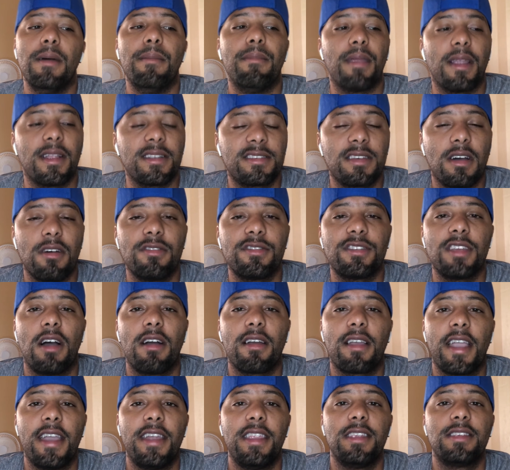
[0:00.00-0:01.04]
But I told y'all
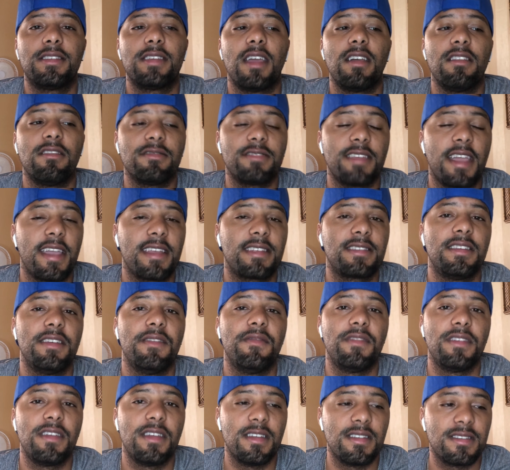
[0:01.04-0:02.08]
Katie Taylor's
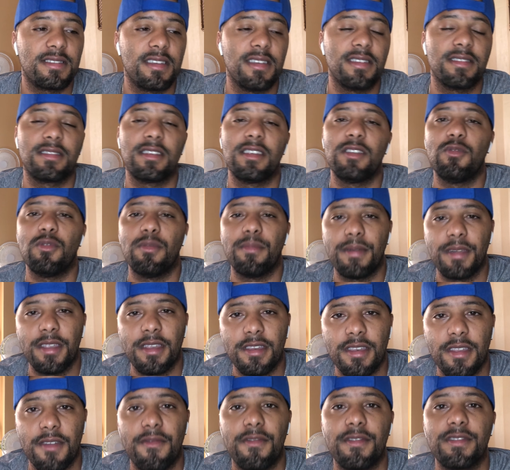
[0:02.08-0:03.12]
activity intensity would be the
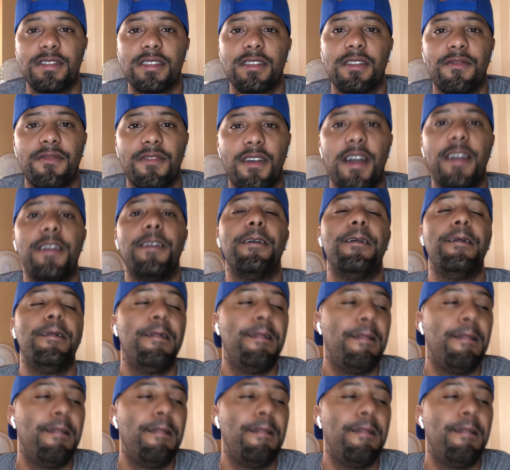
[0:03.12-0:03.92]
difference in the fight.